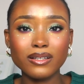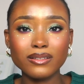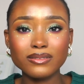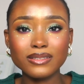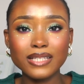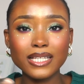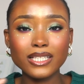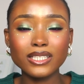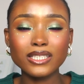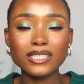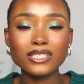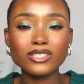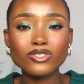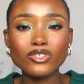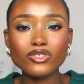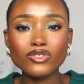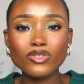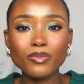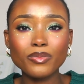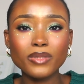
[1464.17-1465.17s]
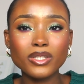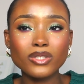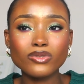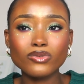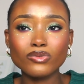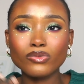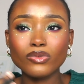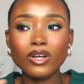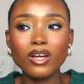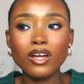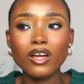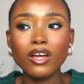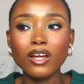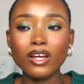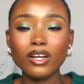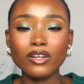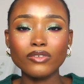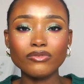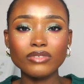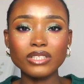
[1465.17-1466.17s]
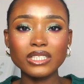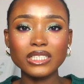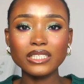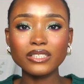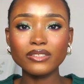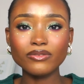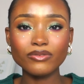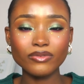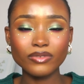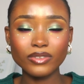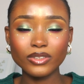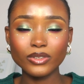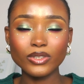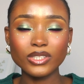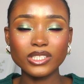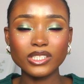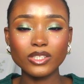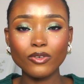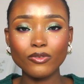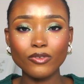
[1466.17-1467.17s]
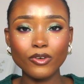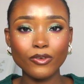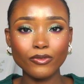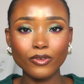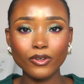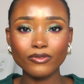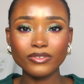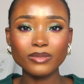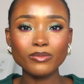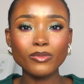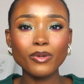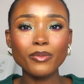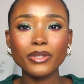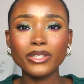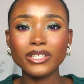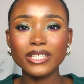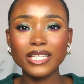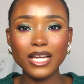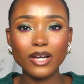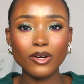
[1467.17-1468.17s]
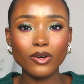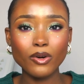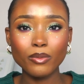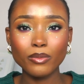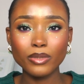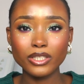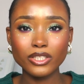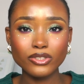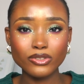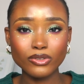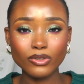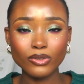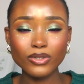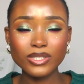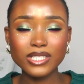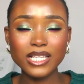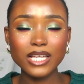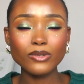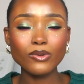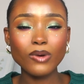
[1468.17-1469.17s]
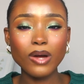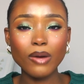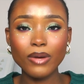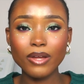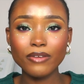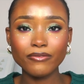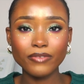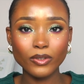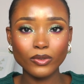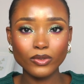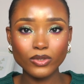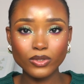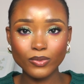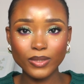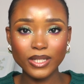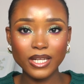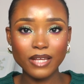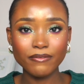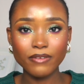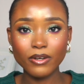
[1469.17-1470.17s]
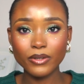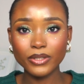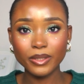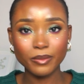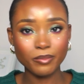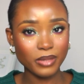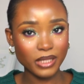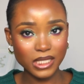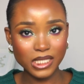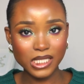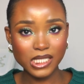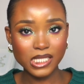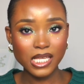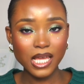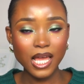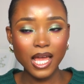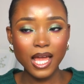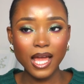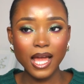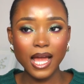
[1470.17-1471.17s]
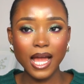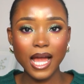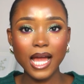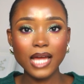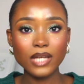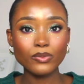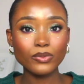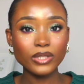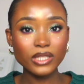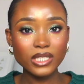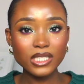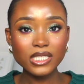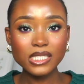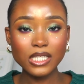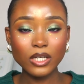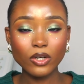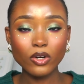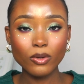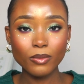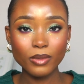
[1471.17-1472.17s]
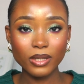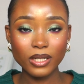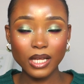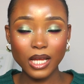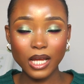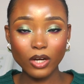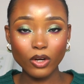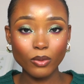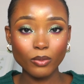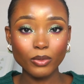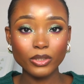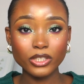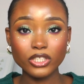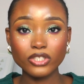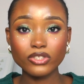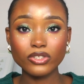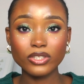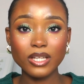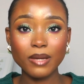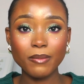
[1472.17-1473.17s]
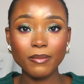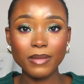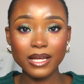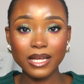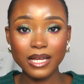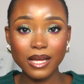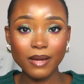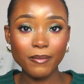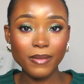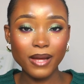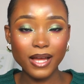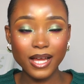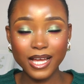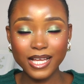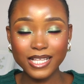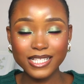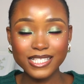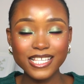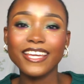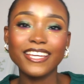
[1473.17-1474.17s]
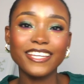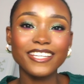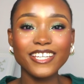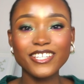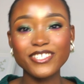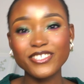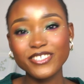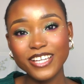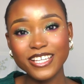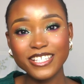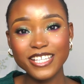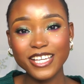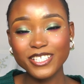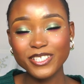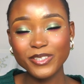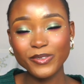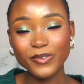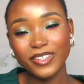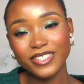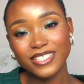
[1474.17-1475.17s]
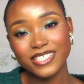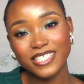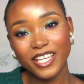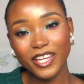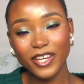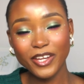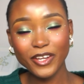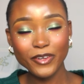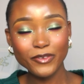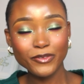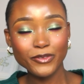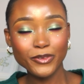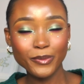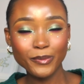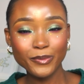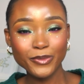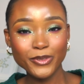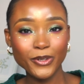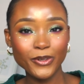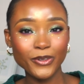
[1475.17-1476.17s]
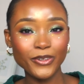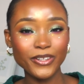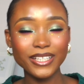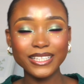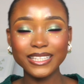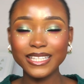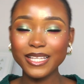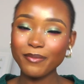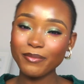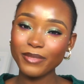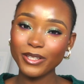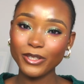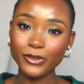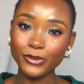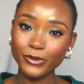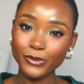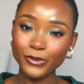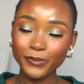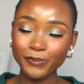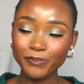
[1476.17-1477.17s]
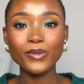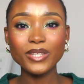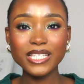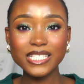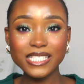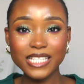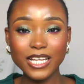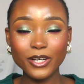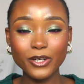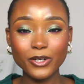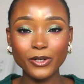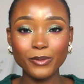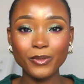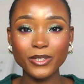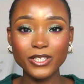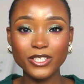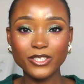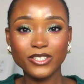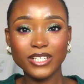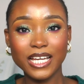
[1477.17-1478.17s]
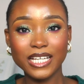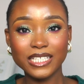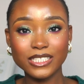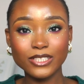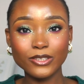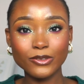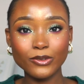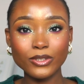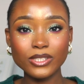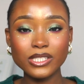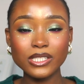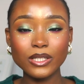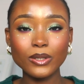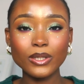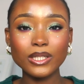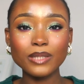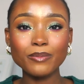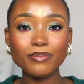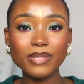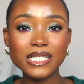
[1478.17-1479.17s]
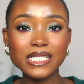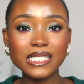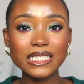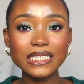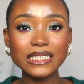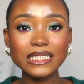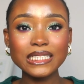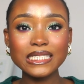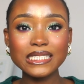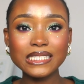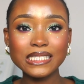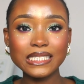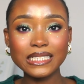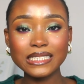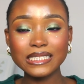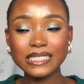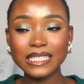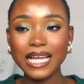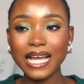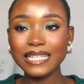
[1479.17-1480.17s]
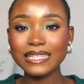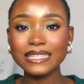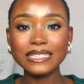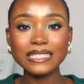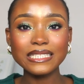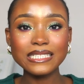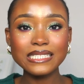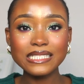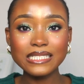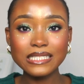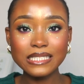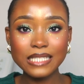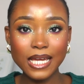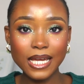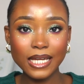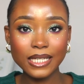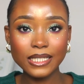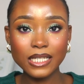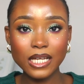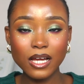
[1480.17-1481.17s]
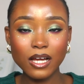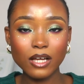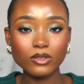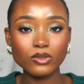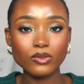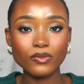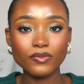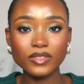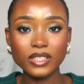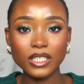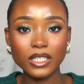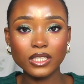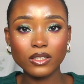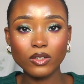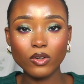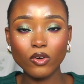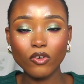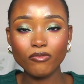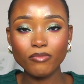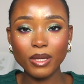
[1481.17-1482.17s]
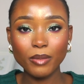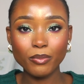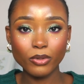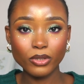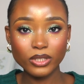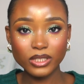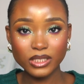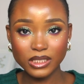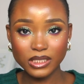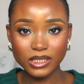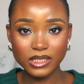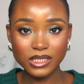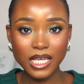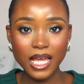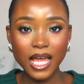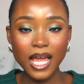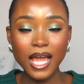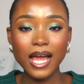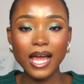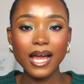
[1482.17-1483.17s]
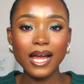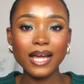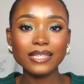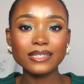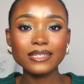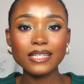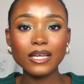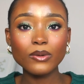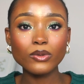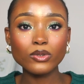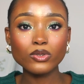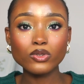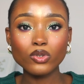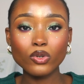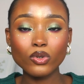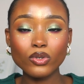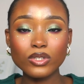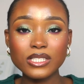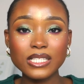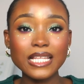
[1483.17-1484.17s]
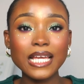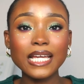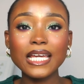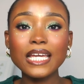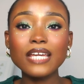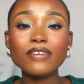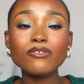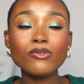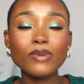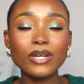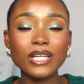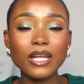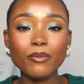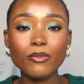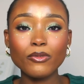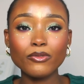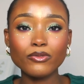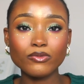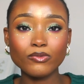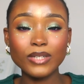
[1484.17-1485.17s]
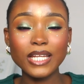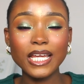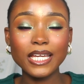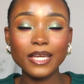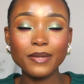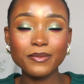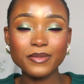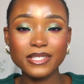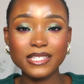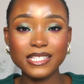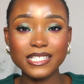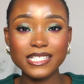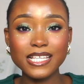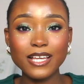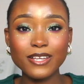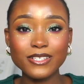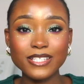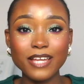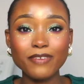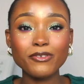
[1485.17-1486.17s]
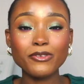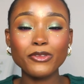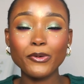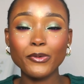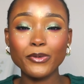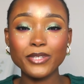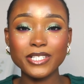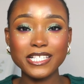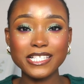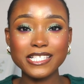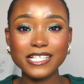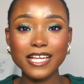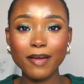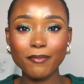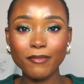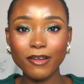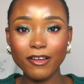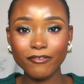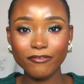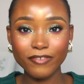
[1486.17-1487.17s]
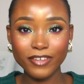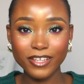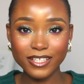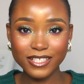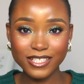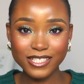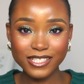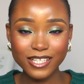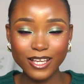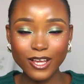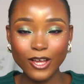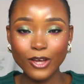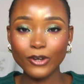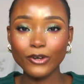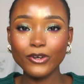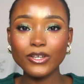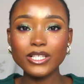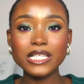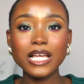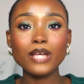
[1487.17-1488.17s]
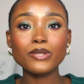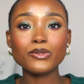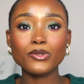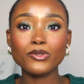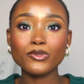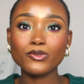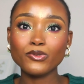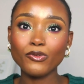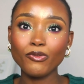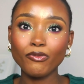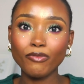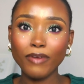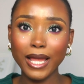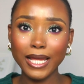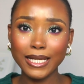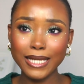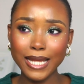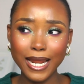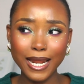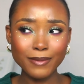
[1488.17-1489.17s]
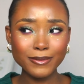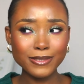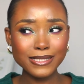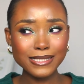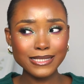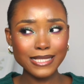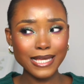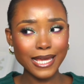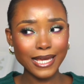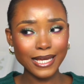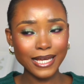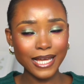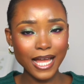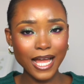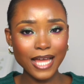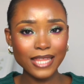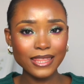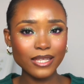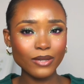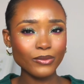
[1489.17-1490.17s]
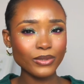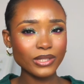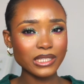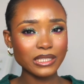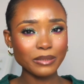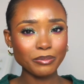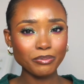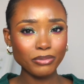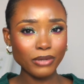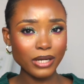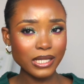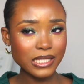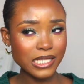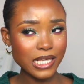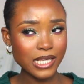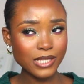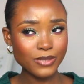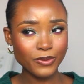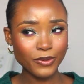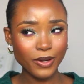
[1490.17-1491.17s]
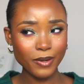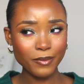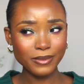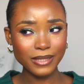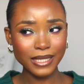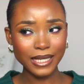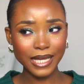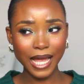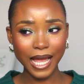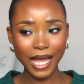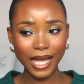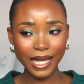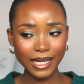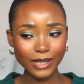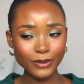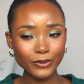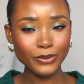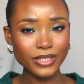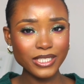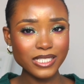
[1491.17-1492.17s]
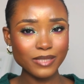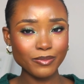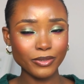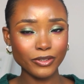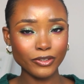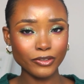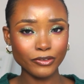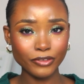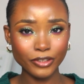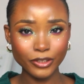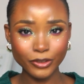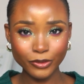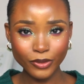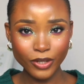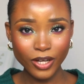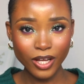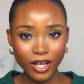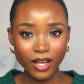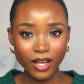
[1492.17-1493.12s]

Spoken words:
like, it's just something to relieve yourself off of the moment you get accommodation, because I know how I felt when I found a place. And with this second accommodation I'm at, in case you guys actually want a room tour, let me know. With this accommodation I actually got, it basically ticked at least 9 out of 10 of my boxes. And that was cause, like, even when I moved, when I came to this house, I even thought it was a scam at first. Because the house was too fine. I was like, and then with the price as well, I'm like, ah, could this be real?